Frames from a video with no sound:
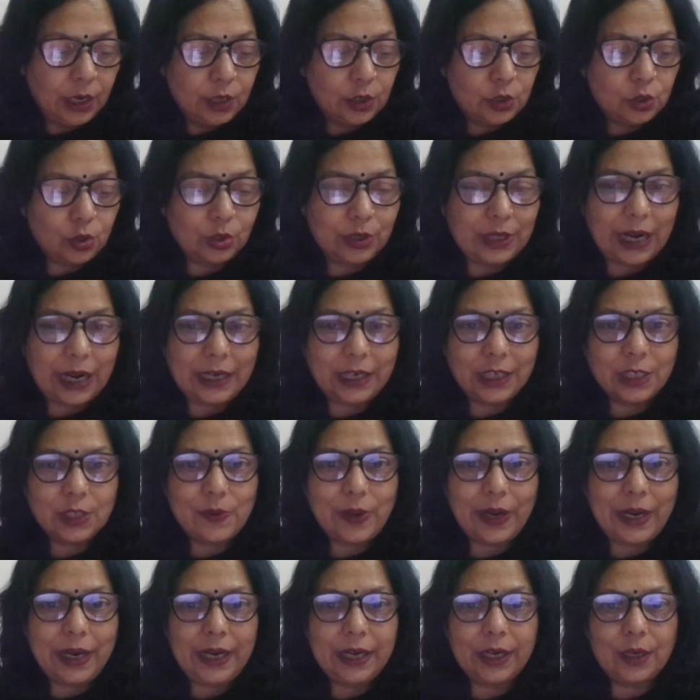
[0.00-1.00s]
So that is
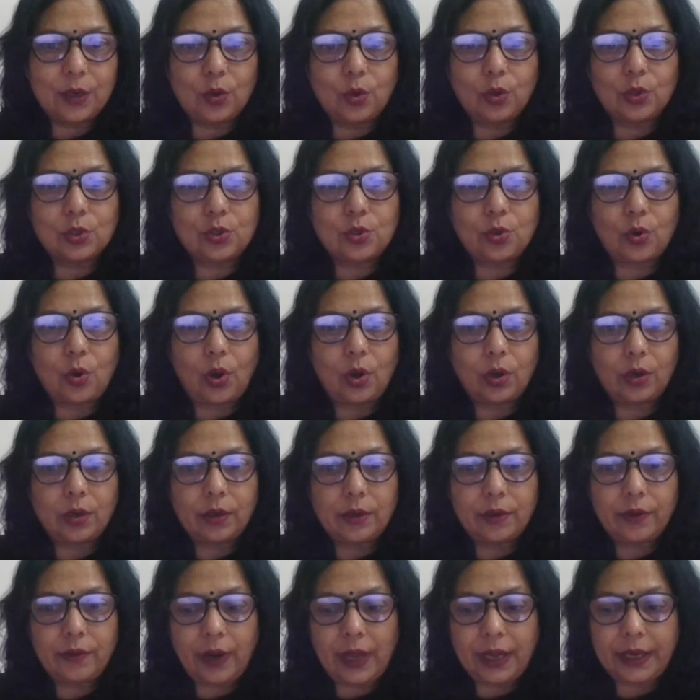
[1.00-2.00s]
why it goes wrong.
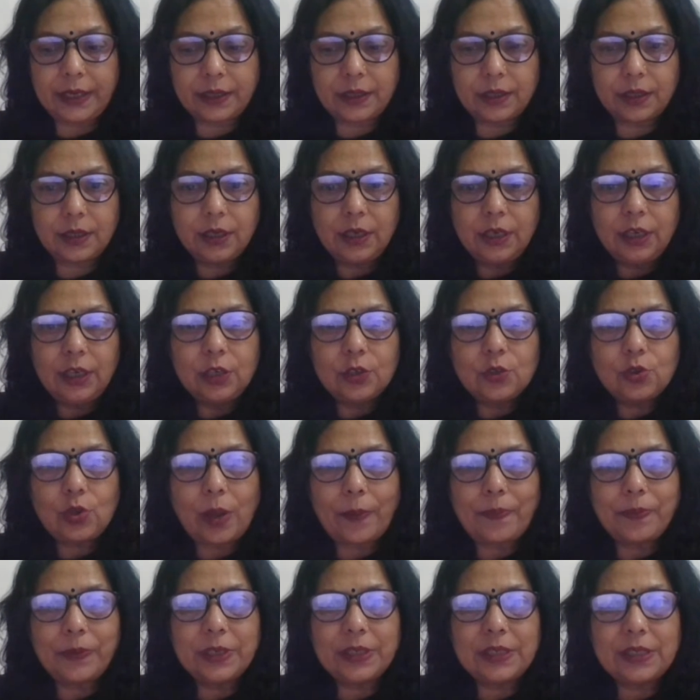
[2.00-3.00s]
Right. So
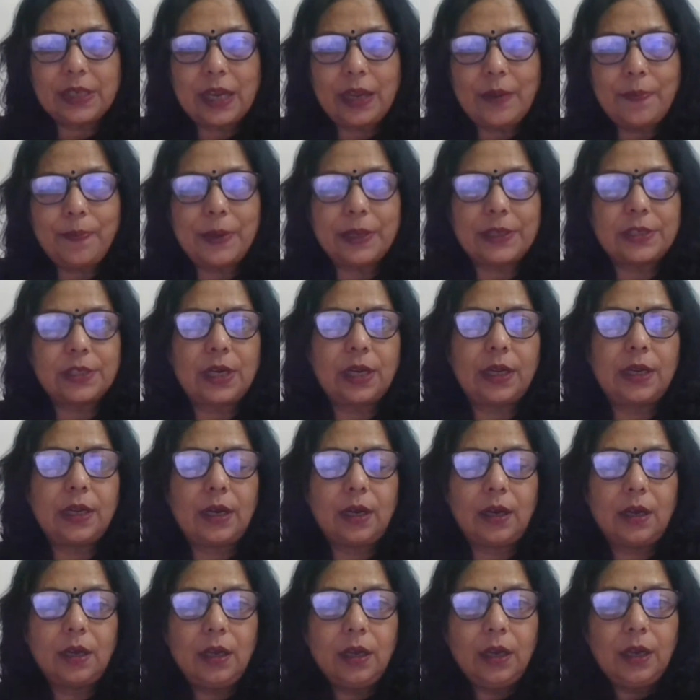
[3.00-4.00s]
aapne sahi pehchana.
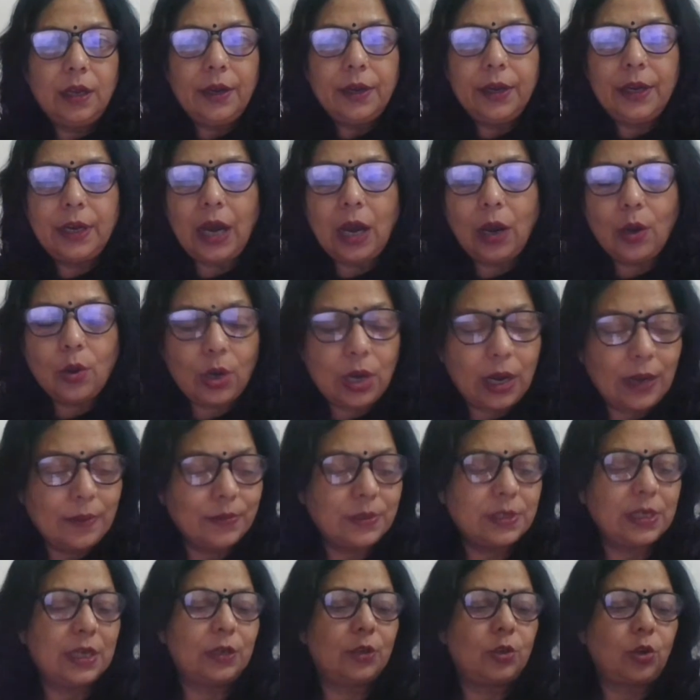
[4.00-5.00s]
Now
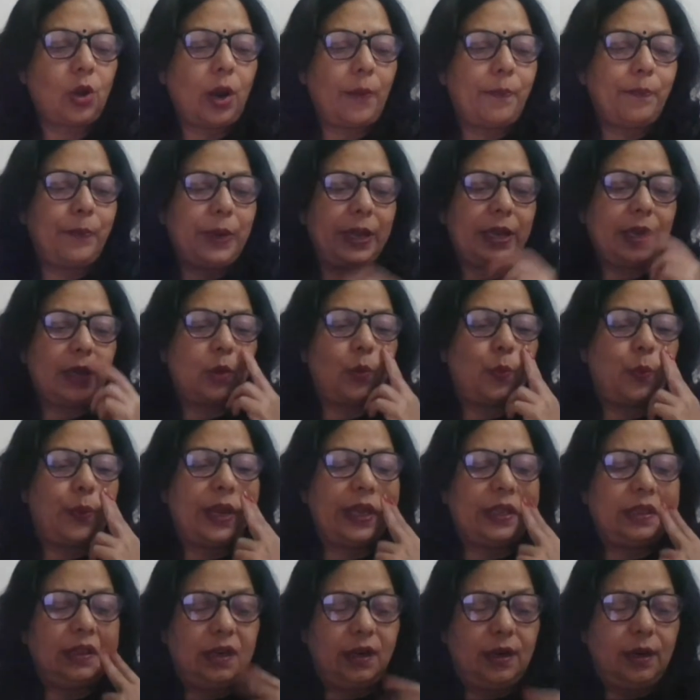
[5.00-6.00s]
comes the topic
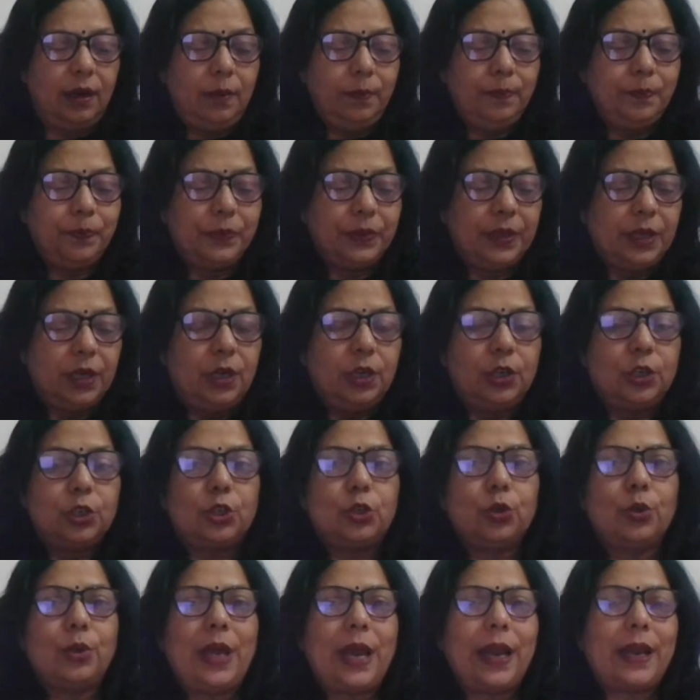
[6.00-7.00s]
whether
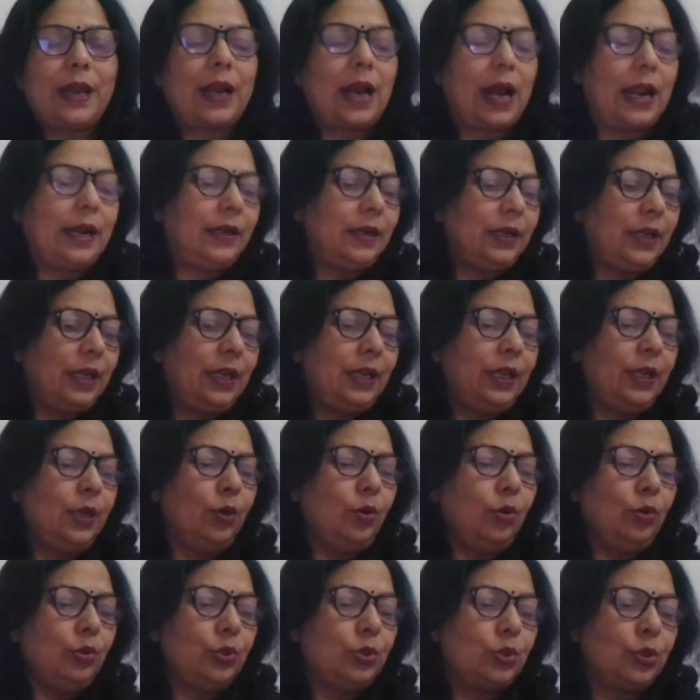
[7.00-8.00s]
should I continue?
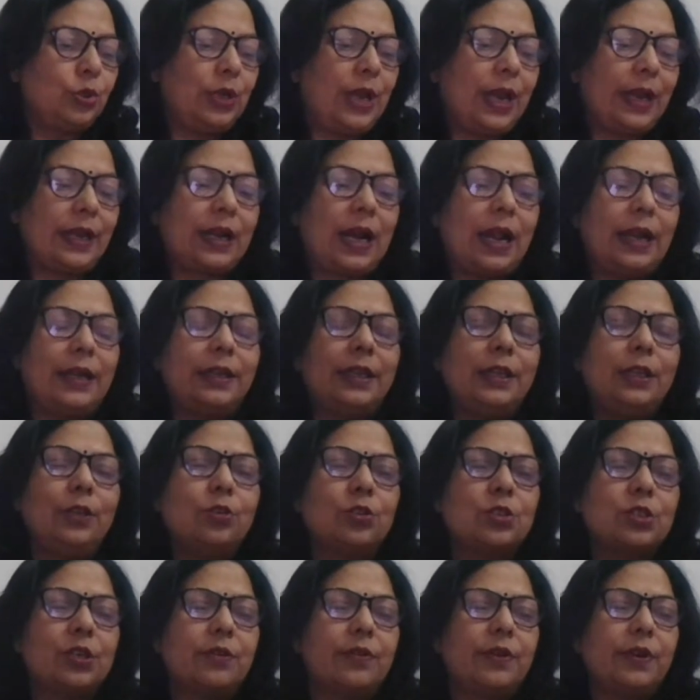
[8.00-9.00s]
Should I
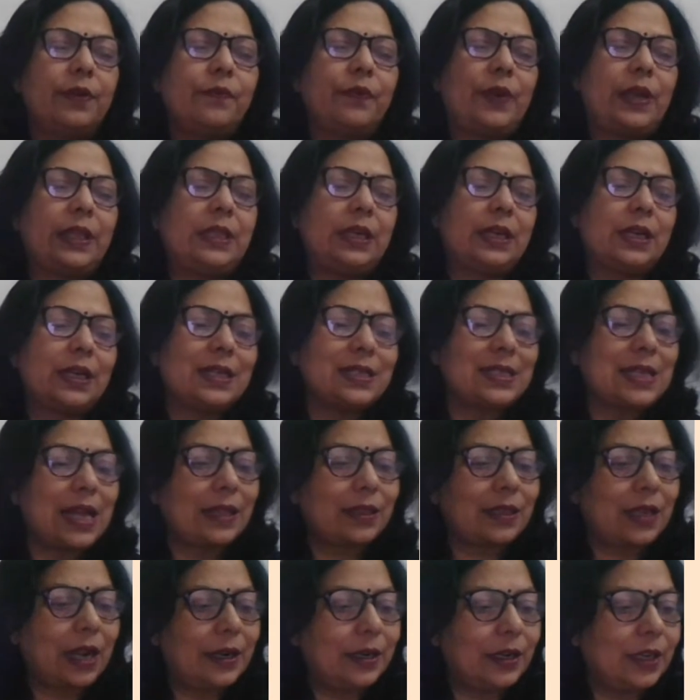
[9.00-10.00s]
continue, children? Whether ke saath
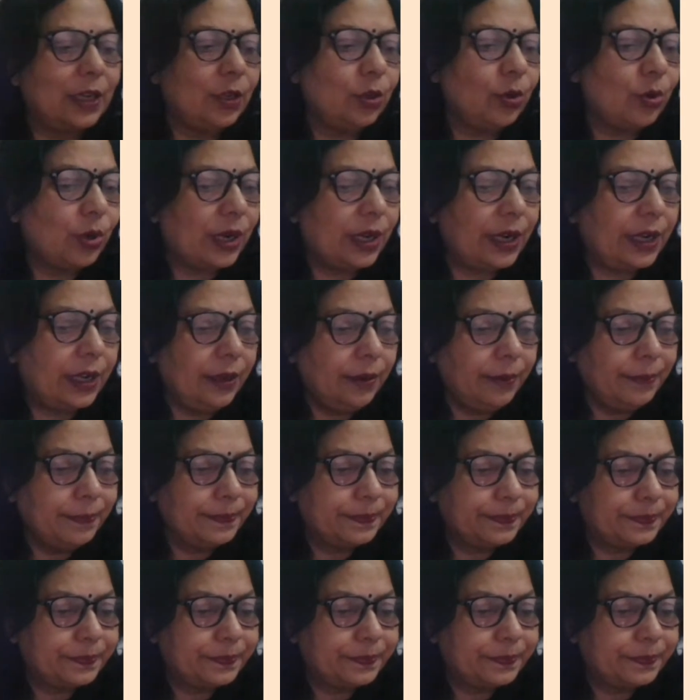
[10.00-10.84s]
continue kare?